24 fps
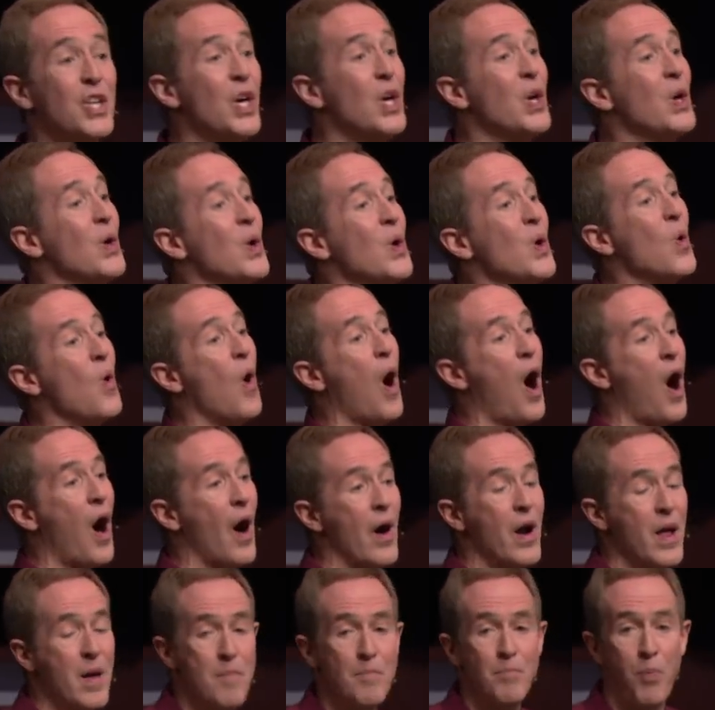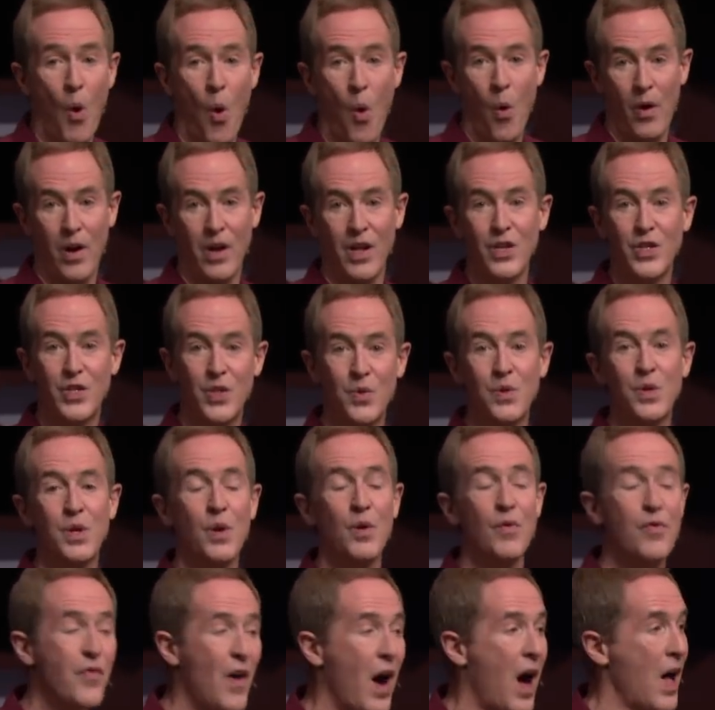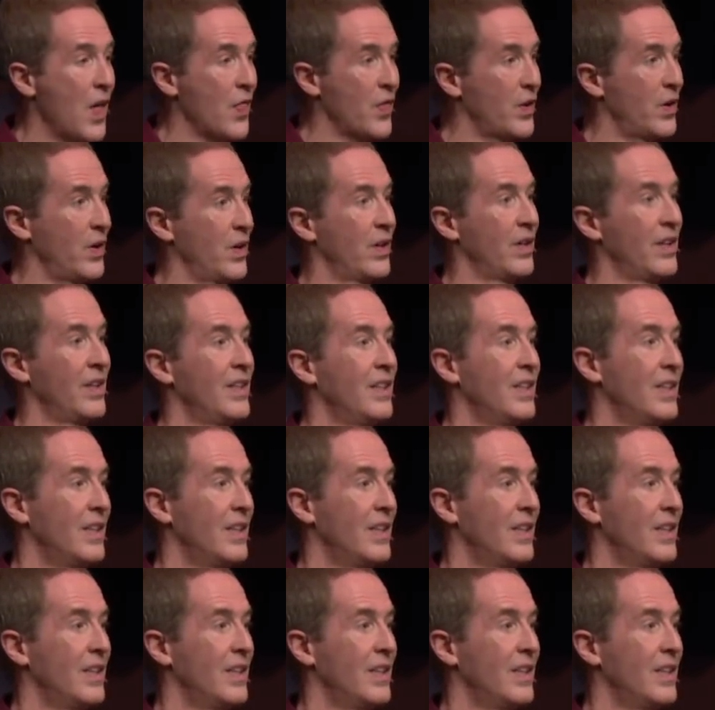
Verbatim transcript: you are important to your Father